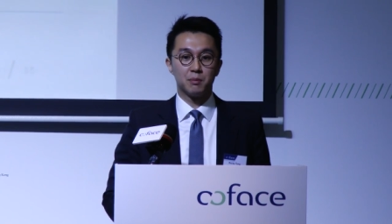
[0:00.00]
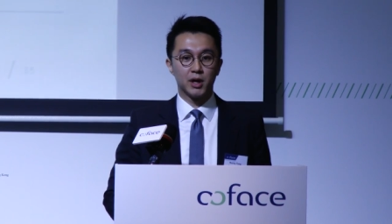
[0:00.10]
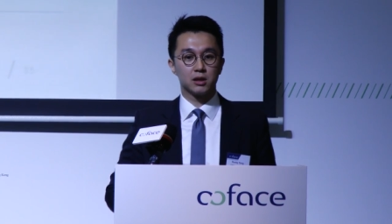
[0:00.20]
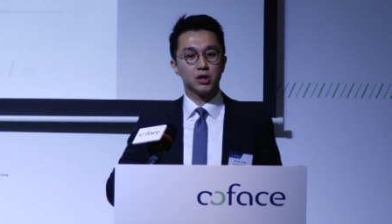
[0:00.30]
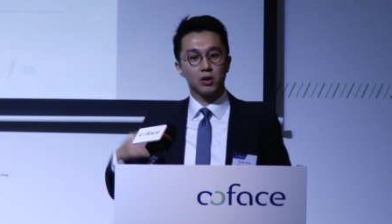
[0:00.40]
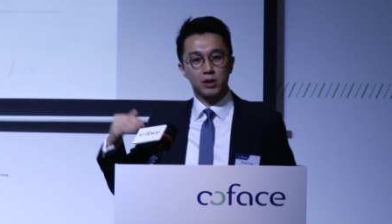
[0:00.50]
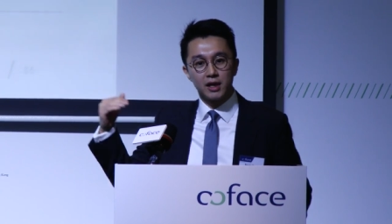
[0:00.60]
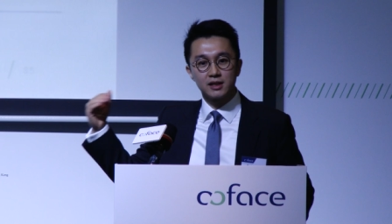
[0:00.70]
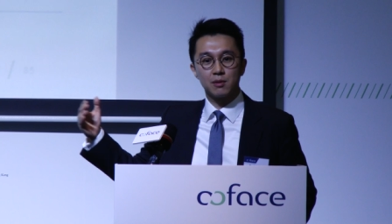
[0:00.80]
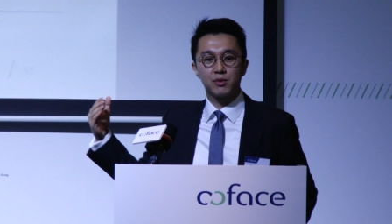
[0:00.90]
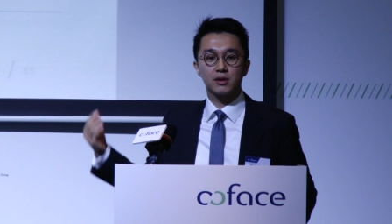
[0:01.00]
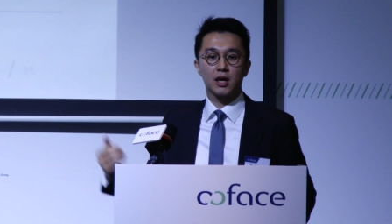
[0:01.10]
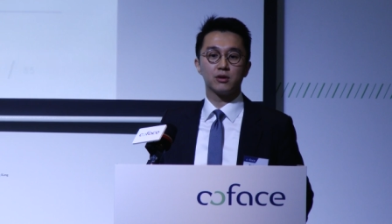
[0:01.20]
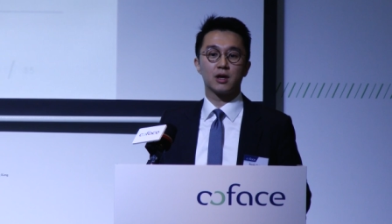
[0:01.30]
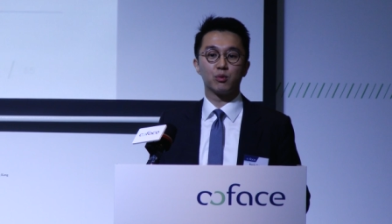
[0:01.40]
But, you know, it is something
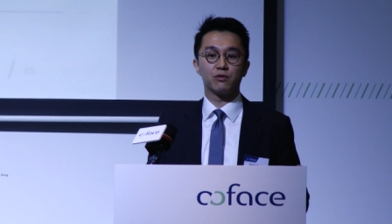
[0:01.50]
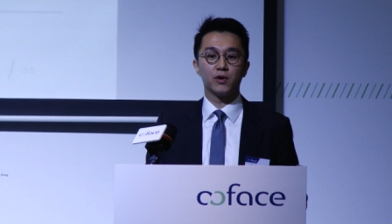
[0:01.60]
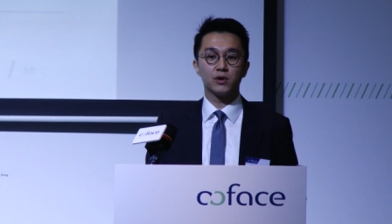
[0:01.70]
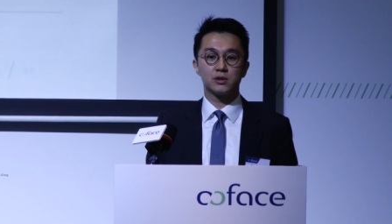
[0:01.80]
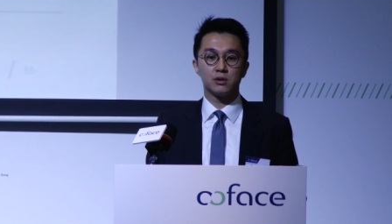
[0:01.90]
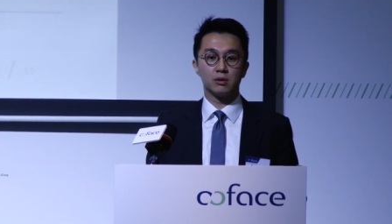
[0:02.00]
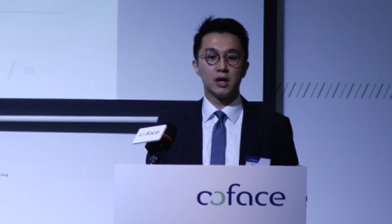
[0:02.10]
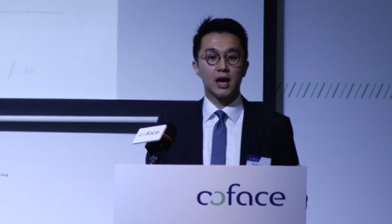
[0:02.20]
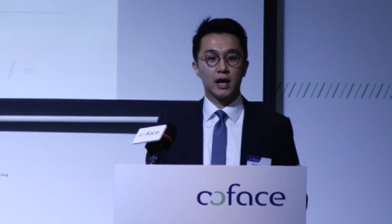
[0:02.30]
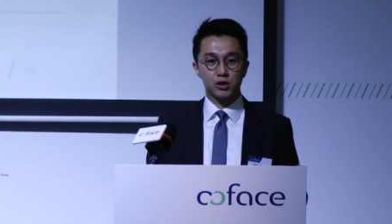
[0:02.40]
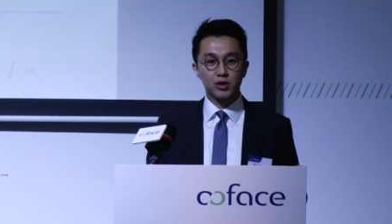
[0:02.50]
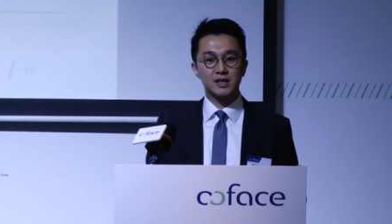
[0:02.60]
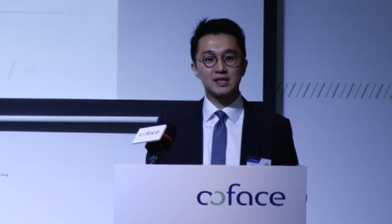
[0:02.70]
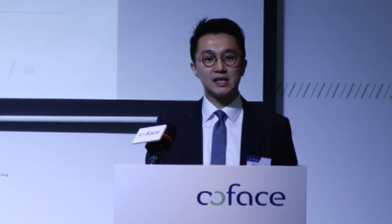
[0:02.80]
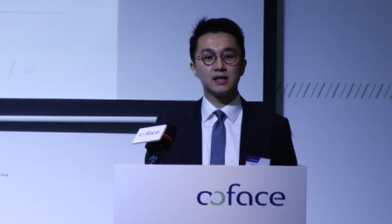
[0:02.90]
that you can refer to, and you
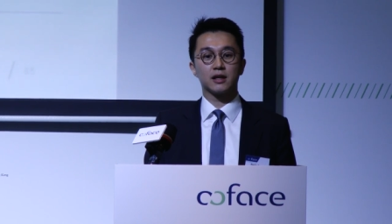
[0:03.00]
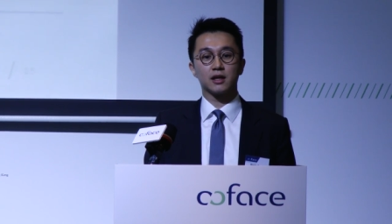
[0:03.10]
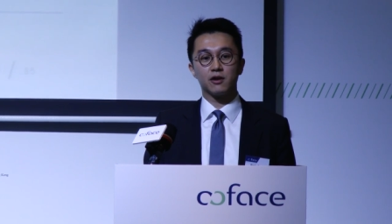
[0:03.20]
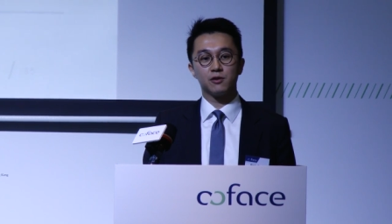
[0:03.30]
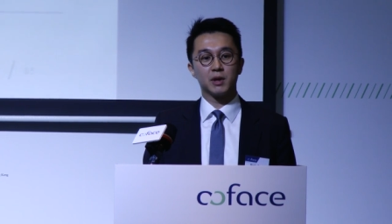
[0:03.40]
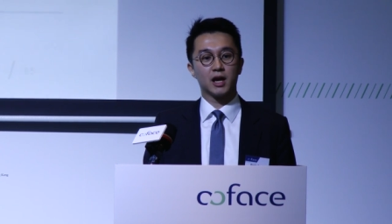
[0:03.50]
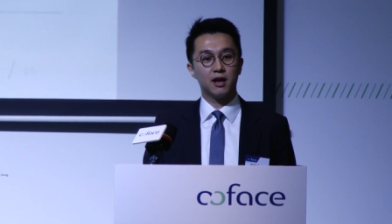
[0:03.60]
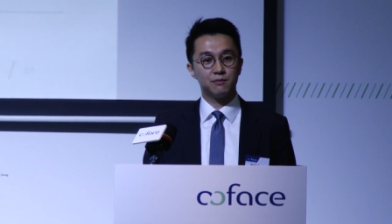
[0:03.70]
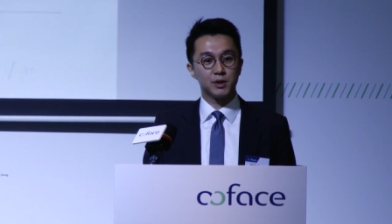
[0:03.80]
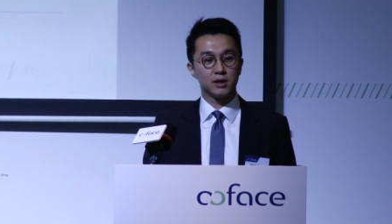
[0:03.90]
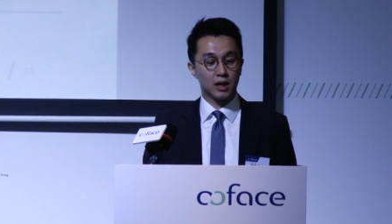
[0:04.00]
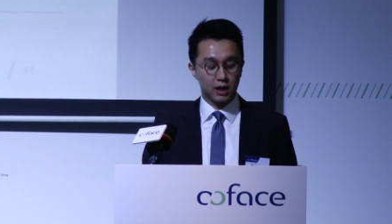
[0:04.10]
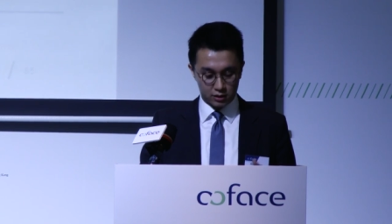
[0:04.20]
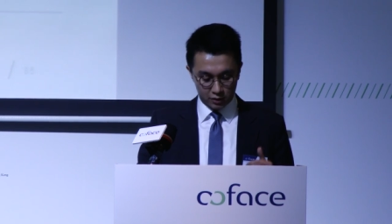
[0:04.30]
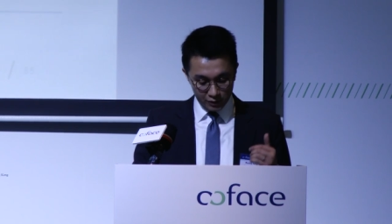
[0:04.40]
can see that the government have been,
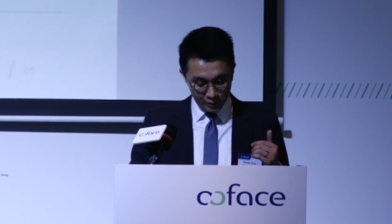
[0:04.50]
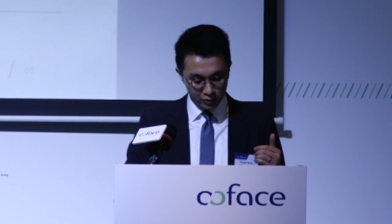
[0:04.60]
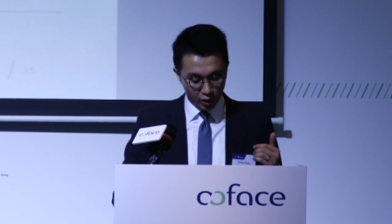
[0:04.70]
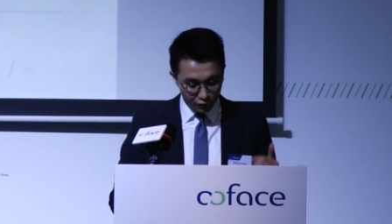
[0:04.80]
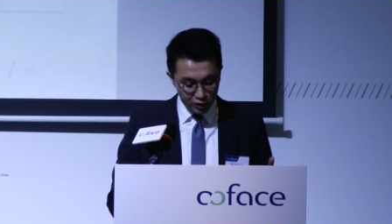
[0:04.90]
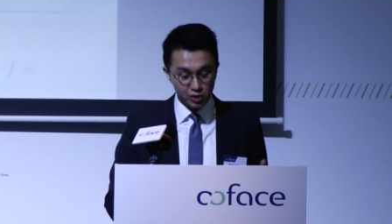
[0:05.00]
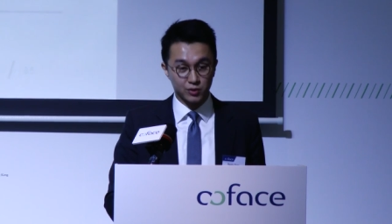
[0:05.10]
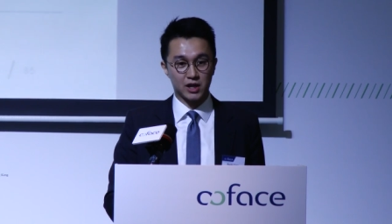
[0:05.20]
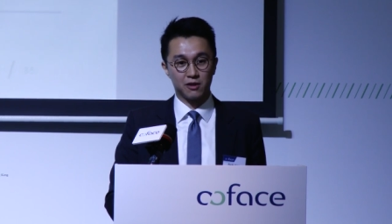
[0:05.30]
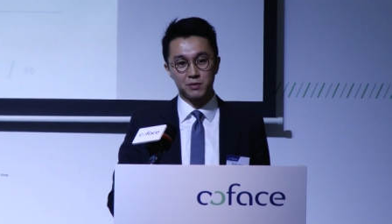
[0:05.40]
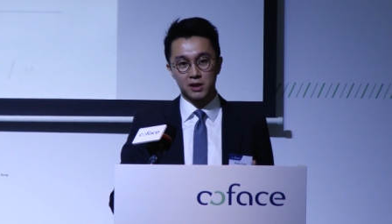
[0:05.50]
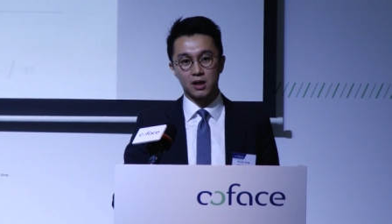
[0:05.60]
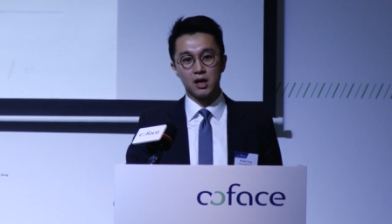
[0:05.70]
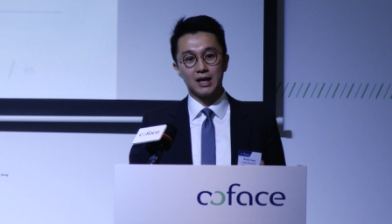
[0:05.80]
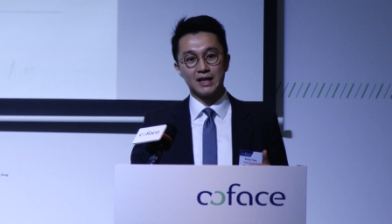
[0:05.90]
uh, the government officials have been
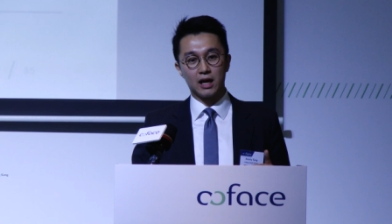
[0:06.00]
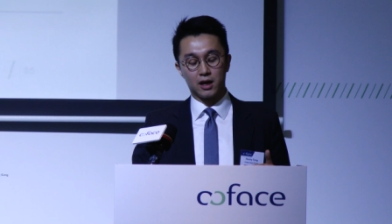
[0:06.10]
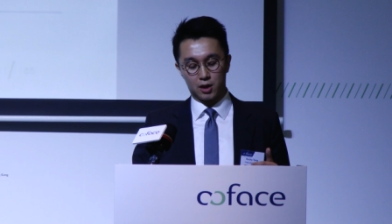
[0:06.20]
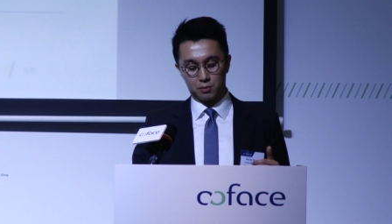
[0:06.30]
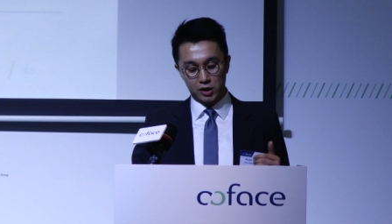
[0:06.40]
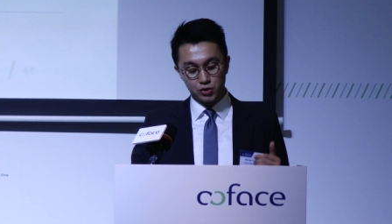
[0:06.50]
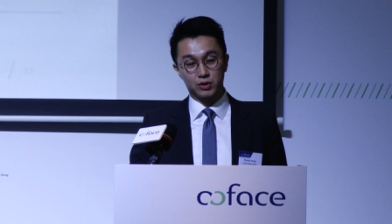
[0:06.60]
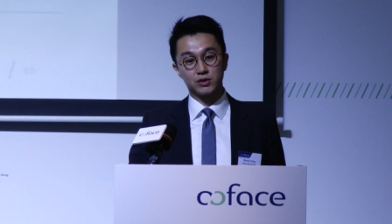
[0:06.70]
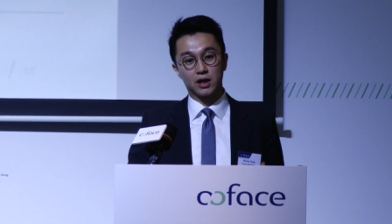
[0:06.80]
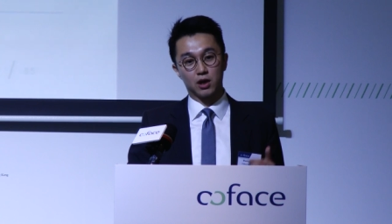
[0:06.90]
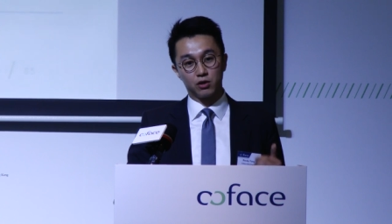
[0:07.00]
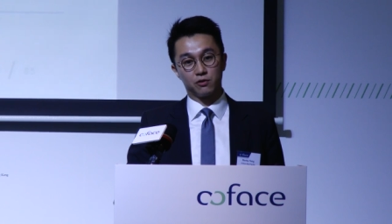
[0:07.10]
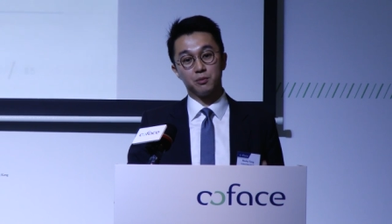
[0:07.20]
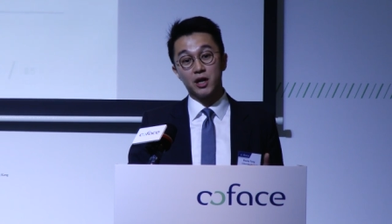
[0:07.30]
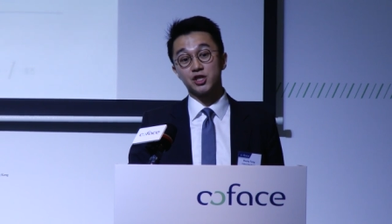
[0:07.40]
um, introducing a lot
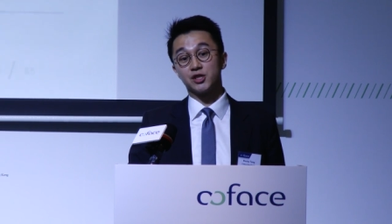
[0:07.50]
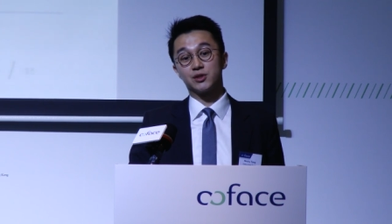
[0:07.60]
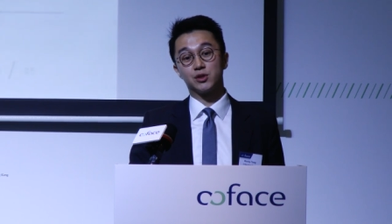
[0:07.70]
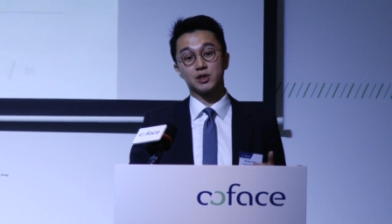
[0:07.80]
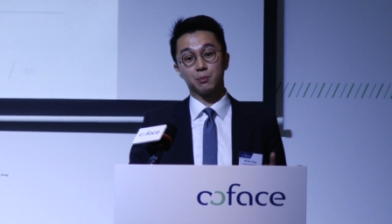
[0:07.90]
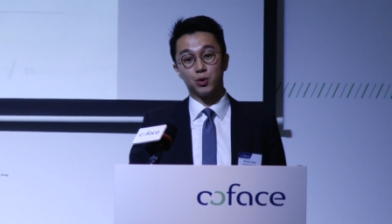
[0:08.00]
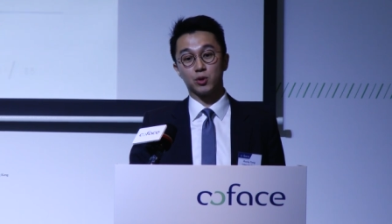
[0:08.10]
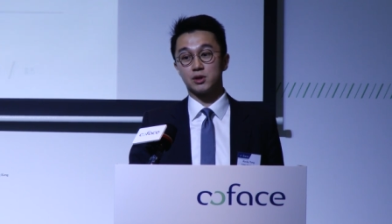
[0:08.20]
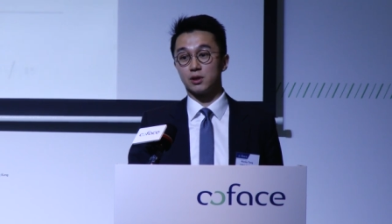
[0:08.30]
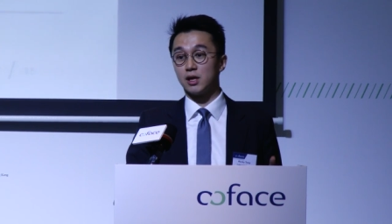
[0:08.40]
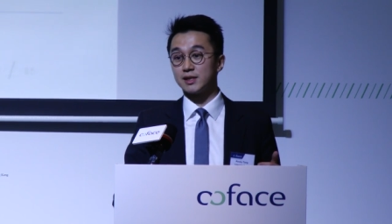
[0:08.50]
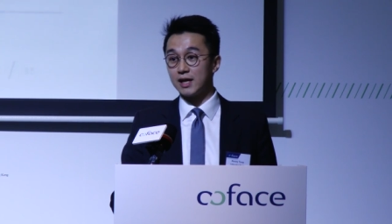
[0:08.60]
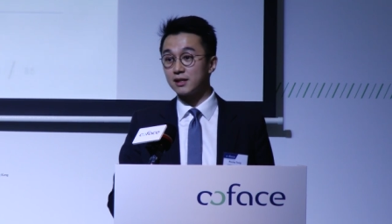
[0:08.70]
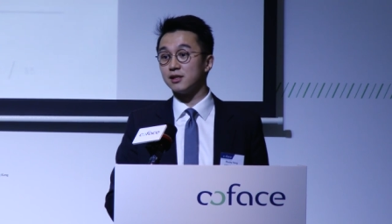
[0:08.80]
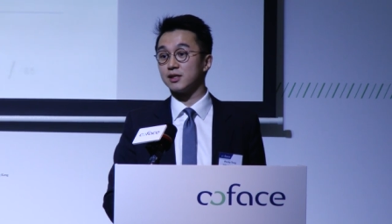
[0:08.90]
of measures to support the
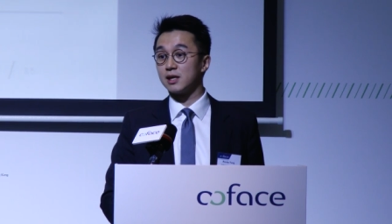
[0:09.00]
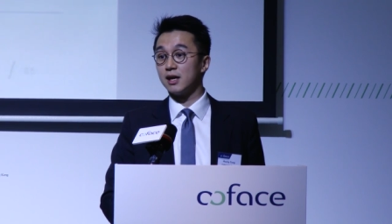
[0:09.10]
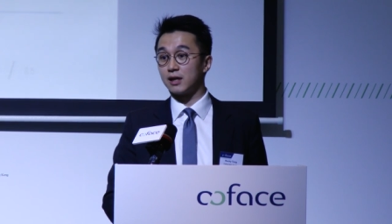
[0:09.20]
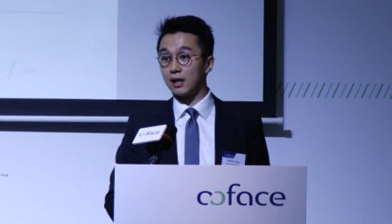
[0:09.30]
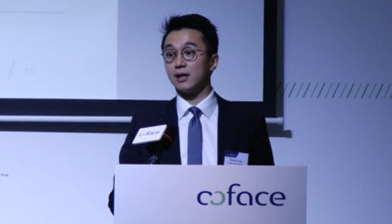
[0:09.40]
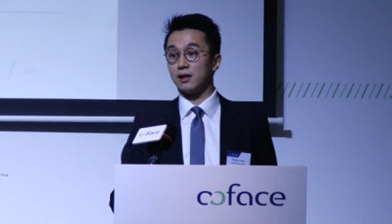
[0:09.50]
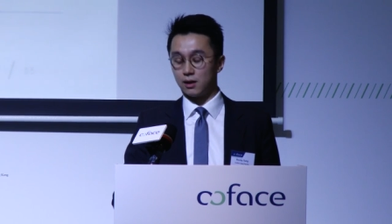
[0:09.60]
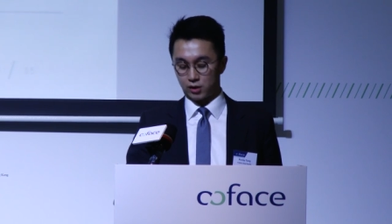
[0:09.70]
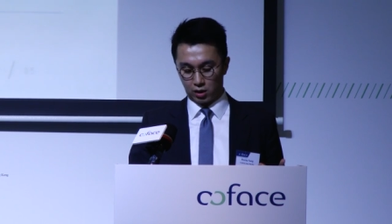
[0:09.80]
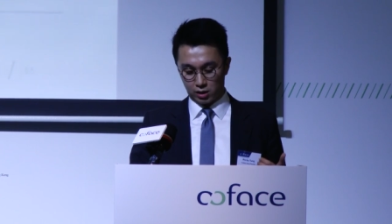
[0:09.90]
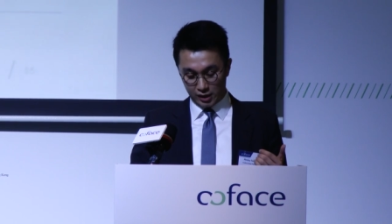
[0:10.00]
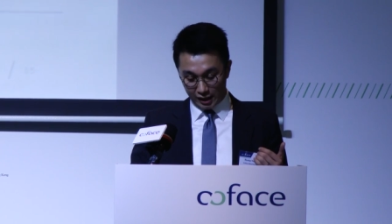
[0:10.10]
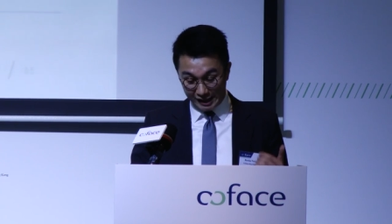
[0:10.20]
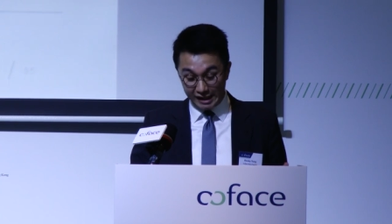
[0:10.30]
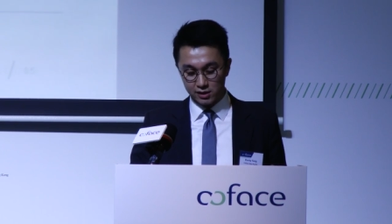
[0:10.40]
sectors that, that,
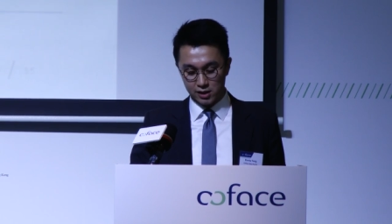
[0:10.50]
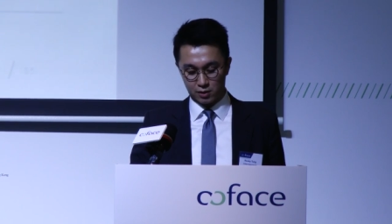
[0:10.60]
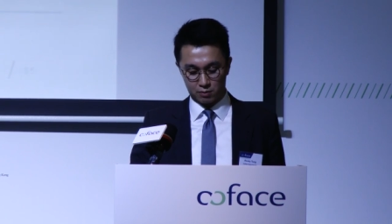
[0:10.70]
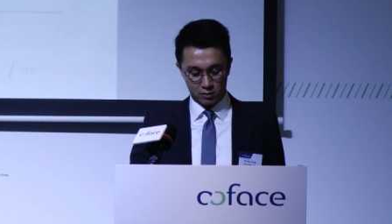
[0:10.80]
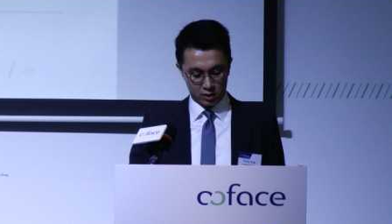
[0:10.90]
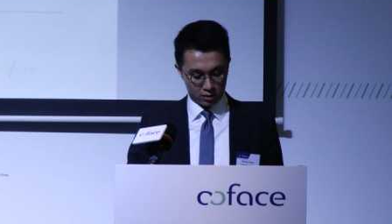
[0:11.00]
that need them.